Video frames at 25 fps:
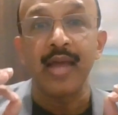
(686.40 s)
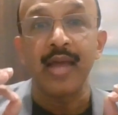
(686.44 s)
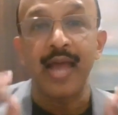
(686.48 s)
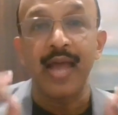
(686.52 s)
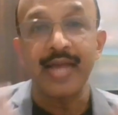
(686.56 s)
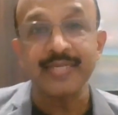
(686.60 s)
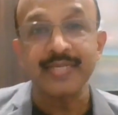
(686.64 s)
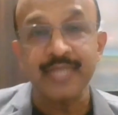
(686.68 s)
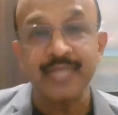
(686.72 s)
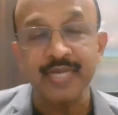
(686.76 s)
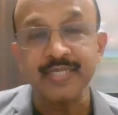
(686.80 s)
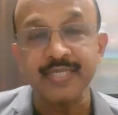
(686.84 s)

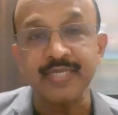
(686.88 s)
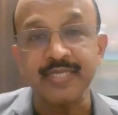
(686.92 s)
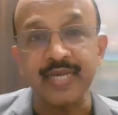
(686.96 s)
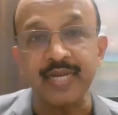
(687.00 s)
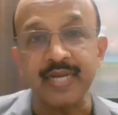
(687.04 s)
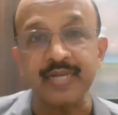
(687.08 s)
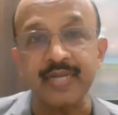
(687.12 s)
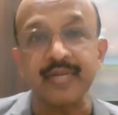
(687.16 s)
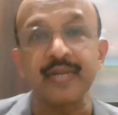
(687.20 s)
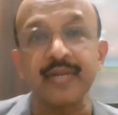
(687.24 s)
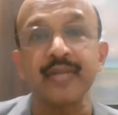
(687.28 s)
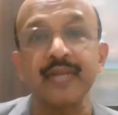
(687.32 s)
as I
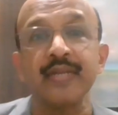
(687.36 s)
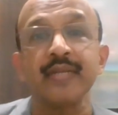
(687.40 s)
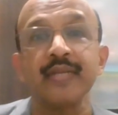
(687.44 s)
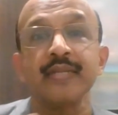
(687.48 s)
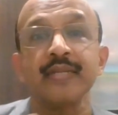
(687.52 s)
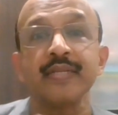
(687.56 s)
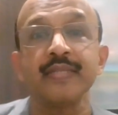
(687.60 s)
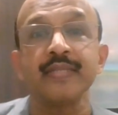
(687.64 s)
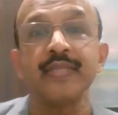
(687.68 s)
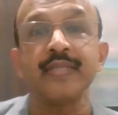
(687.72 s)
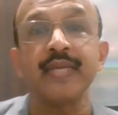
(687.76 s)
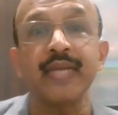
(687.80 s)
said,
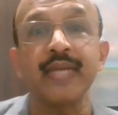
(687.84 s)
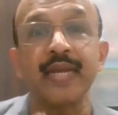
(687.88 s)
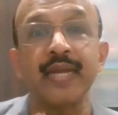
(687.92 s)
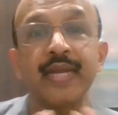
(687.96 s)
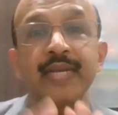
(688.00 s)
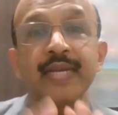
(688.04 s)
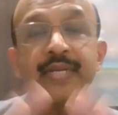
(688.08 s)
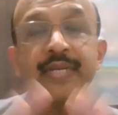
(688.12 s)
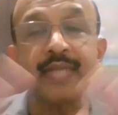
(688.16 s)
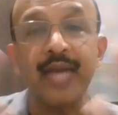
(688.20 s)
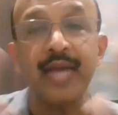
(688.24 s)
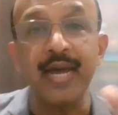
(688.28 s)
the
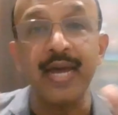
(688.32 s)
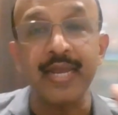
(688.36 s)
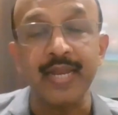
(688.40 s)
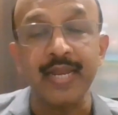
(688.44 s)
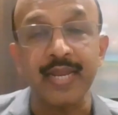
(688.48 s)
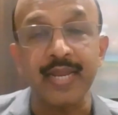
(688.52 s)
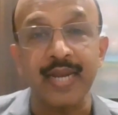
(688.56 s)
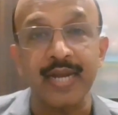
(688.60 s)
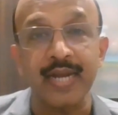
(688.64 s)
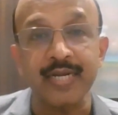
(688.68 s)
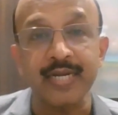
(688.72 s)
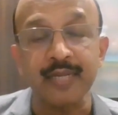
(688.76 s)

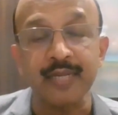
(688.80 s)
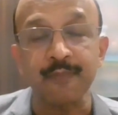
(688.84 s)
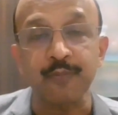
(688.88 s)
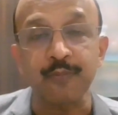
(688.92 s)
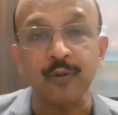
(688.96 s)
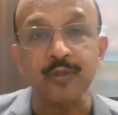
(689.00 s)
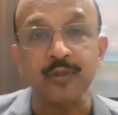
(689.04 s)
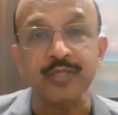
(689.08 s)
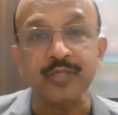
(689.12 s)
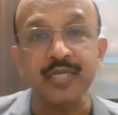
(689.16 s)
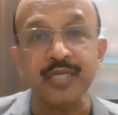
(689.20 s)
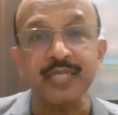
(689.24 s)
entire LIT
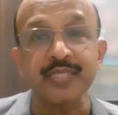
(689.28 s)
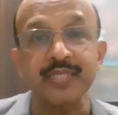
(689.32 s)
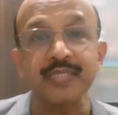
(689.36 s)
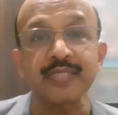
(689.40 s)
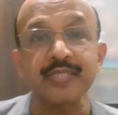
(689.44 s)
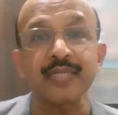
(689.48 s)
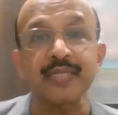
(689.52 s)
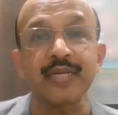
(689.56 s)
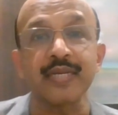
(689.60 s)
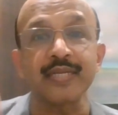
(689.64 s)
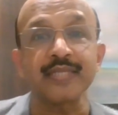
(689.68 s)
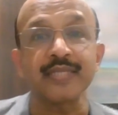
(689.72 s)

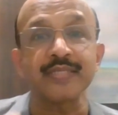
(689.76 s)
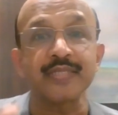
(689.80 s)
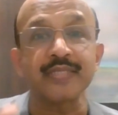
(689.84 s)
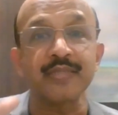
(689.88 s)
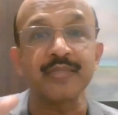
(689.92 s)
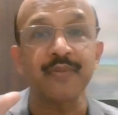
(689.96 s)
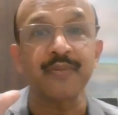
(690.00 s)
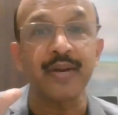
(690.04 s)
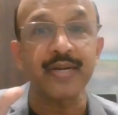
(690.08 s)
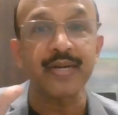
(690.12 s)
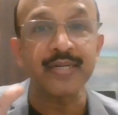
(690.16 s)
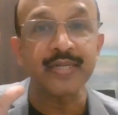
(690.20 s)
process is
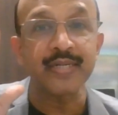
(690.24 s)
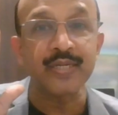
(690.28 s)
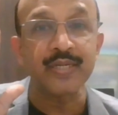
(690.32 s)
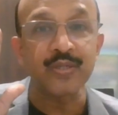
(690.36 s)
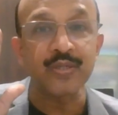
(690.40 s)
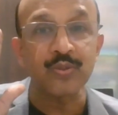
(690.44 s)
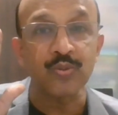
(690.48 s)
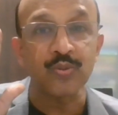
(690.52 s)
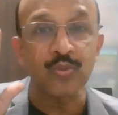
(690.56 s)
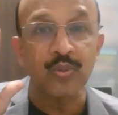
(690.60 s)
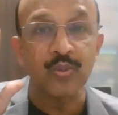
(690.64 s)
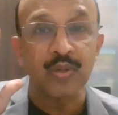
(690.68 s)
divided
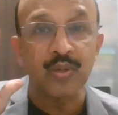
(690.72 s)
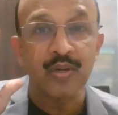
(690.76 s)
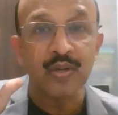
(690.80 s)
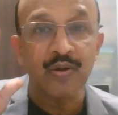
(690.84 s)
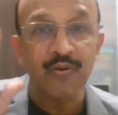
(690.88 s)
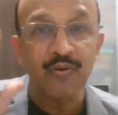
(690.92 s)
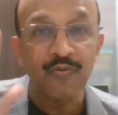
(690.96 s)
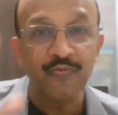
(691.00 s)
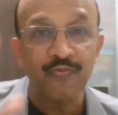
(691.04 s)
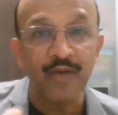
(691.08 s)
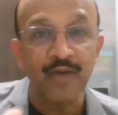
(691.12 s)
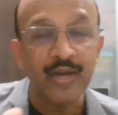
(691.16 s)
into
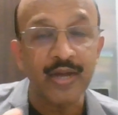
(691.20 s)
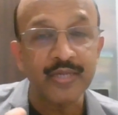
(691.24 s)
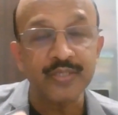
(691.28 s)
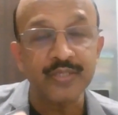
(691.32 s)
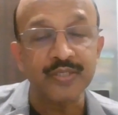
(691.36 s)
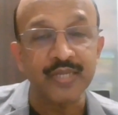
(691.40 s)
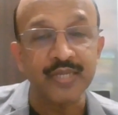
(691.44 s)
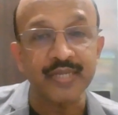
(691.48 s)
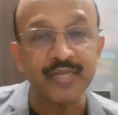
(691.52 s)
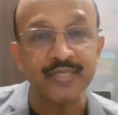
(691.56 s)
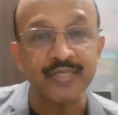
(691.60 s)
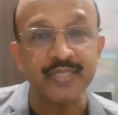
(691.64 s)
5
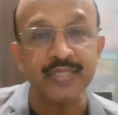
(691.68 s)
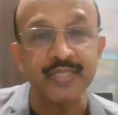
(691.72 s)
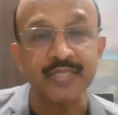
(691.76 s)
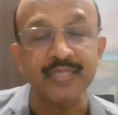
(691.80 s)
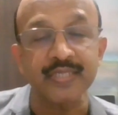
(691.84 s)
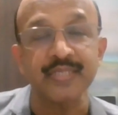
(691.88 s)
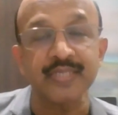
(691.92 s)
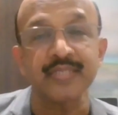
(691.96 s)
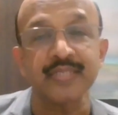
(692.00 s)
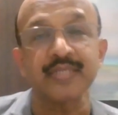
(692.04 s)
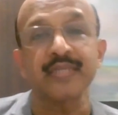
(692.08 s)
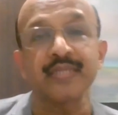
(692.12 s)

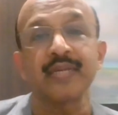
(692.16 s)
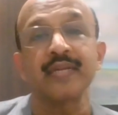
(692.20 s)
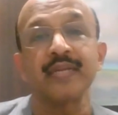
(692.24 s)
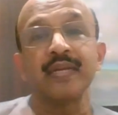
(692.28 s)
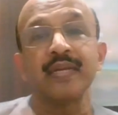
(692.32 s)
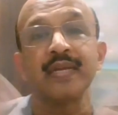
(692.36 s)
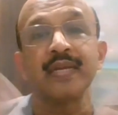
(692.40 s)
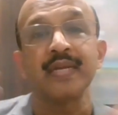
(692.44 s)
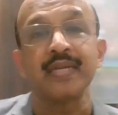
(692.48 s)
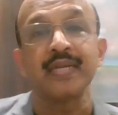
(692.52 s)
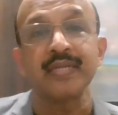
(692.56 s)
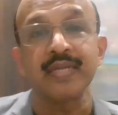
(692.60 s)
stages.
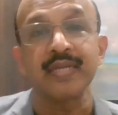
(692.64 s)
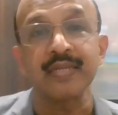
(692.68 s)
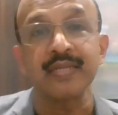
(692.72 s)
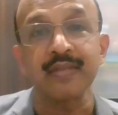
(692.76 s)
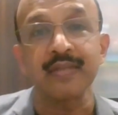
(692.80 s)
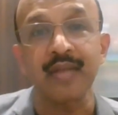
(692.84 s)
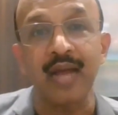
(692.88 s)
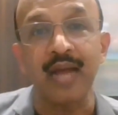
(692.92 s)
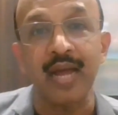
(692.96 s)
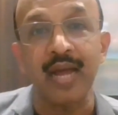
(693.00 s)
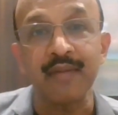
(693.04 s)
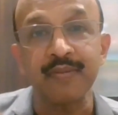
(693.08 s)

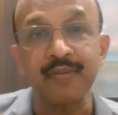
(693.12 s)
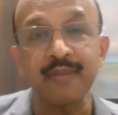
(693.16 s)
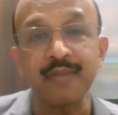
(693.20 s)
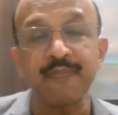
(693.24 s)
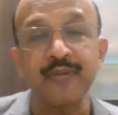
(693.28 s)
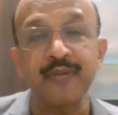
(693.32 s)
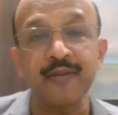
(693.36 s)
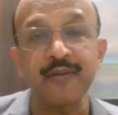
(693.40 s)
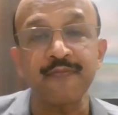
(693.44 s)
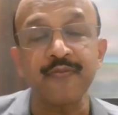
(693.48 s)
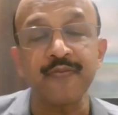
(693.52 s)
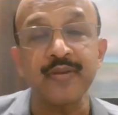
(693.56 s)
I will
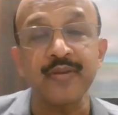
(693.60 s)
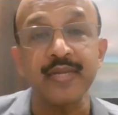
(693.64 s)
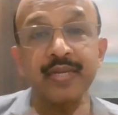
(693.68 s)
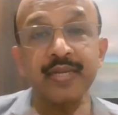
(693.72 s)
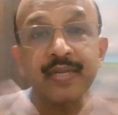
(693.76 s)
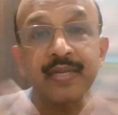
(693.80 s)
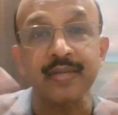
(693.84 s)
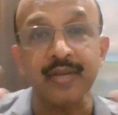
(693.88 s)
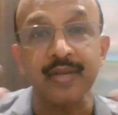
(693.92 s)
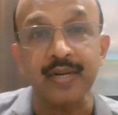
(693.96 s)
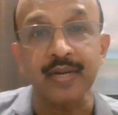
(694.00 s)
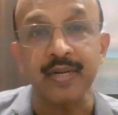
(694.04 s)

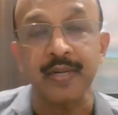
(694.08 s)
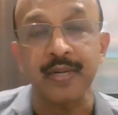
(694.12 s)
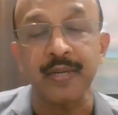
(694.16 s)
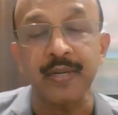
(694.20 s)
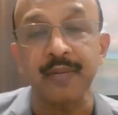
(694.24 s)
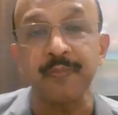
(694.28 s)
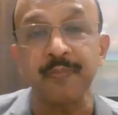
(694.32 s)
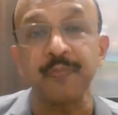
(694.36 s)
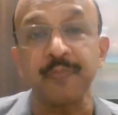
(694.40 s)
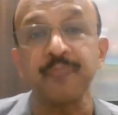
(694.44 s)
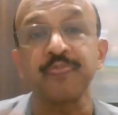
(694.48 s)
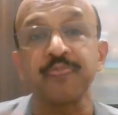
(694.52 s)
briefly
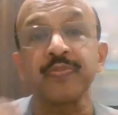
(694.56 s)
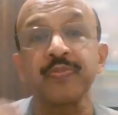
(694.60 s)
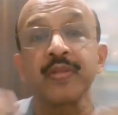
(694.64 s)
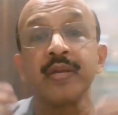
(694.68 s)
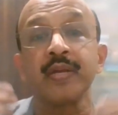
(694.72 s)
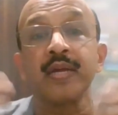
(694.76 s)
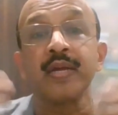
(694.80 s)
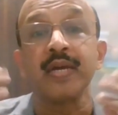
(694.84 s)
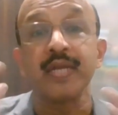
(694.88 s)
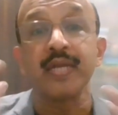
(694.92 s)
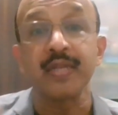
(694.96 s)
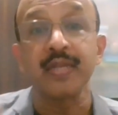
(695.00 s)
tell
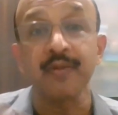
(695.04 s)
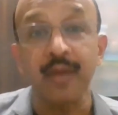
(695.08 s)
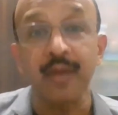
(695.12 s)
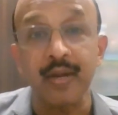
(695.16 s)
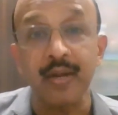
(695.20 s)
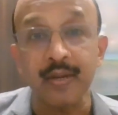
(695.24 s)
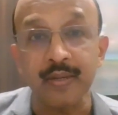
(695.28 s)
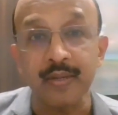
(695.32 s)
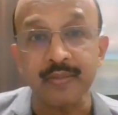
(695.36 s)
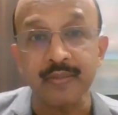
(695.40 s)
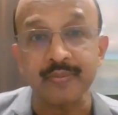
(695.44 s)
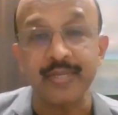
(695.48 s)

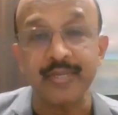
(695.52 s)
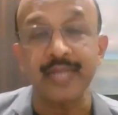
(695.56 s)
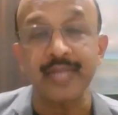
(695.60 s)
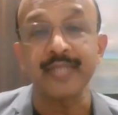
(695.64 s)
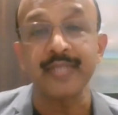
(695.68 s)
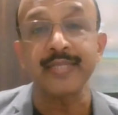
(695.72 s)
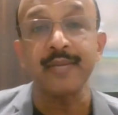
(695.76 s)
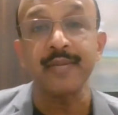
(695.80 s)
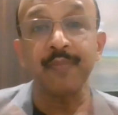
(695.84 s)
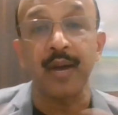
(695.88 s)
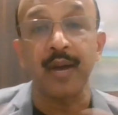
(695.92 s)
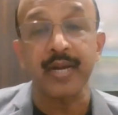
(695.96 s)

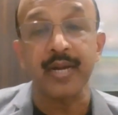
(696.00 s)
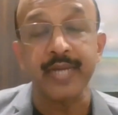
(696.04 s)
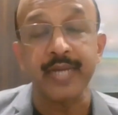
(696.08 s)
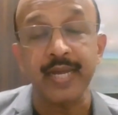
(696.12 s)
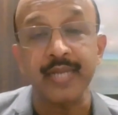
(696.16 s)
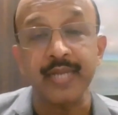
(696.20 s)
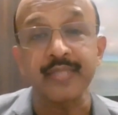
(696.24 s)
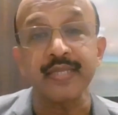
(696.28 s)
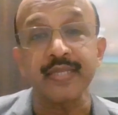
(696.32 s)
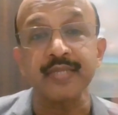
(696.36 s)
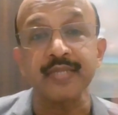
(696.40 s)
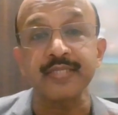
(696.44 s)
them
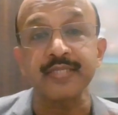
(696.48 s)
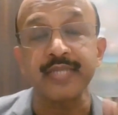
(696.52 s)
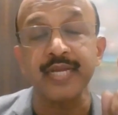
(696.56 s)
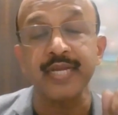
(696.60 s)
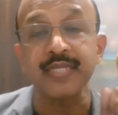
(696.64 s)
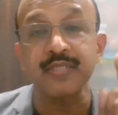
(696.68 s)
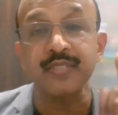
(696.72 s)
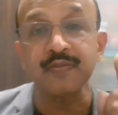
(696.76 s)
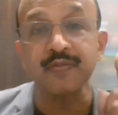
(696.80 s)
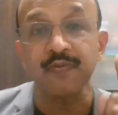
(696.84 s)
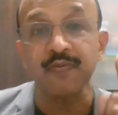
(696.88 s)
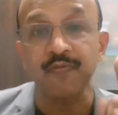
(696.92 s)
again.
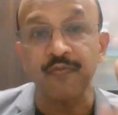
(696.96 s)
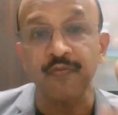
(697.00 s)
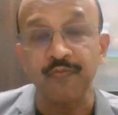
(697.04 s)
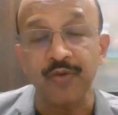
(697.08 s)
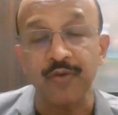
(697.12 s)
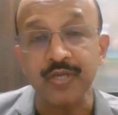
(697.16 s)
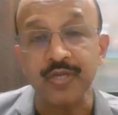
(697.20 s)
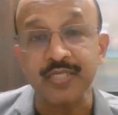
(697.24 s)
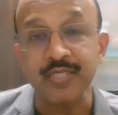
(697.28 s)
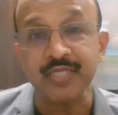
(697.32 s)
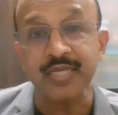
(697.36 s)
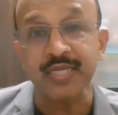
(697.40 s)
The
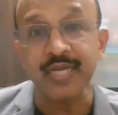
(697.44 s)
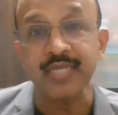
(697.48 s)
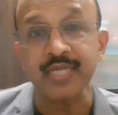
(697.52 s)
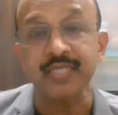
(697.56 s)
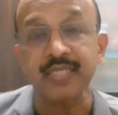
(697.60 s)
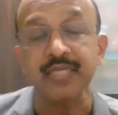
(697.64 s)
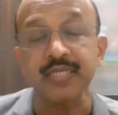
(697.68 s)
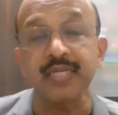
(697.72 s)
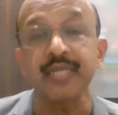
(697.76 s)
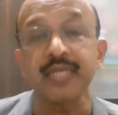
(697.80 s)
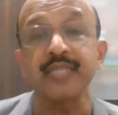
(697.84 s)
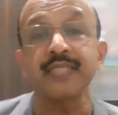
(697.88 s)
first
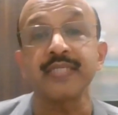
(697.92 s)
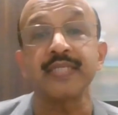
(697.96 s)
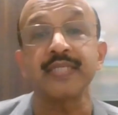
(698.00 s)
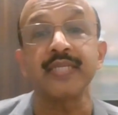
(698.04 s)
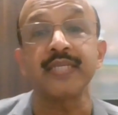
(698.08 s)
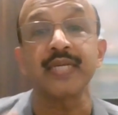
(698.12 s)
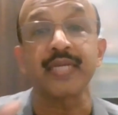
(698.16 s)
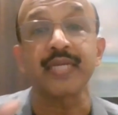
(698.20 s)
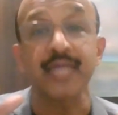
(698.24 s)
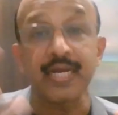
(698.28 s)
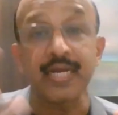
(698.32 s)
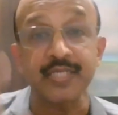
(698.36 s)
stage is
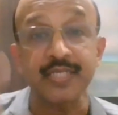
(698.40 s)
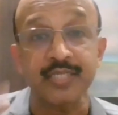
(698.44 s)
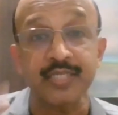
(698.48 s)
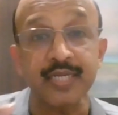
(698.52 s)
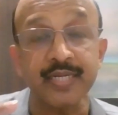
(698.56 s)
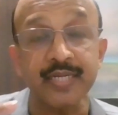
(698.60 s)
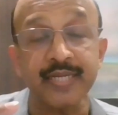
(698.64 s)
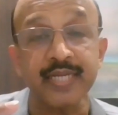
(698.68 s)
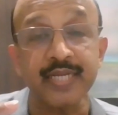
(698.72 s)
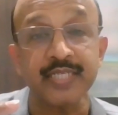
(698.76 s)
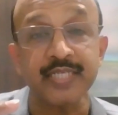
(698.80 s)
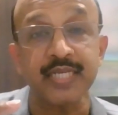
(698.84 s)
the
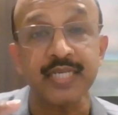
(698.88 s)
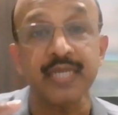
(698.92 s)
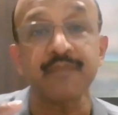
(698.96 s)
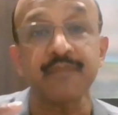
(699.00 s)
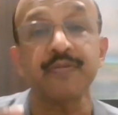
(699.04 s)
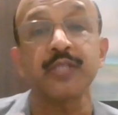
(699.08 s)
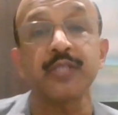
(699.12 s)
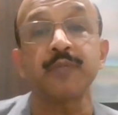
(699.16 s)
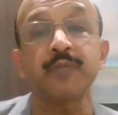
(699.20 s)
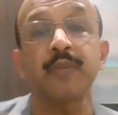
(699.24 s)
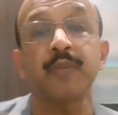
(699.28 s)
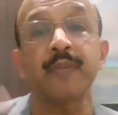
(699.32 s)
consultation,
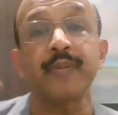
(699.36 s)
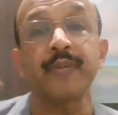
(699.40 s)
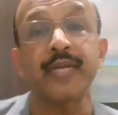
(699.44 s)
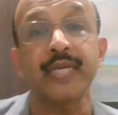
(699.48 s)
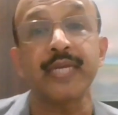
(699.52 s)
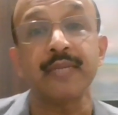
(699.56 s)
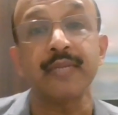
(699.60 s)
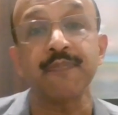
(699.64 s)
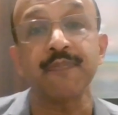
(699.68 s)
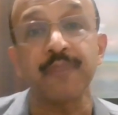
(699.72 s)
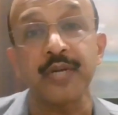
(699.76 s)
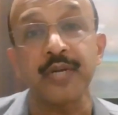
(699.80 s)
which may
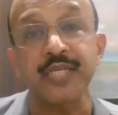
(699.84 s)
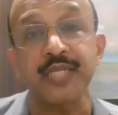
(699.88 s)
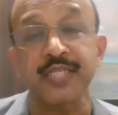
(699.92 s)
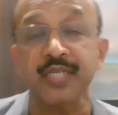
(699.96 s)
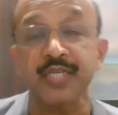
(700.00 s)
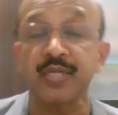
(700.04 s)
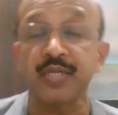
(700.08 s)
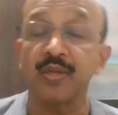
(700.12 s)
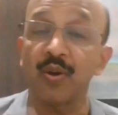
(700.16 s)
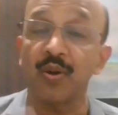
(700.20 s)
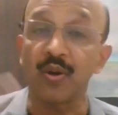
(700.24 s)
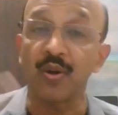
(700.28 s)
be in
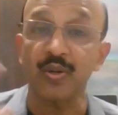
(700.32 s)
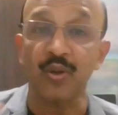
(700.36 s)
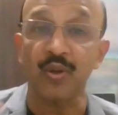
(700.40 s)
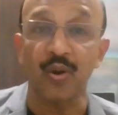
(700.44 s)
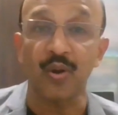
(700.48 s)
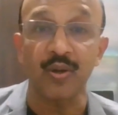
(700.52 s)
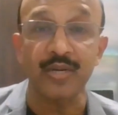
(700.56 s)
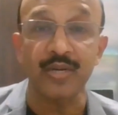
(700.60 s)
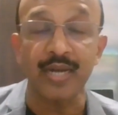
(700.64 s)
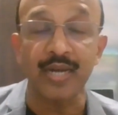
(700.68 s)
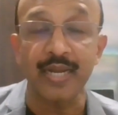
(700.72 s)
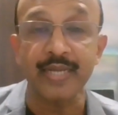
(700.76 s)
person or
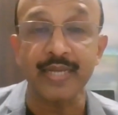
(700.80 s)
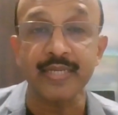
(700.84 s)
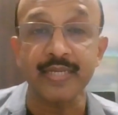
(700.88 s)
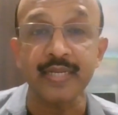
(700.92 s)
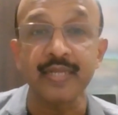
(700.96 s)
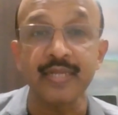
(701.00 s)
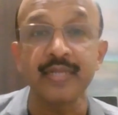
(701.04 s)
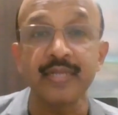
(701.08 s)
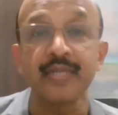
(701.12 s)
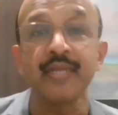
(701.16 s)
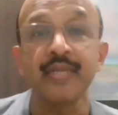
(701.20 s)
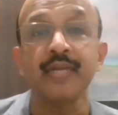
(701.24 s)

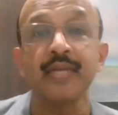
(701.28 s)
online.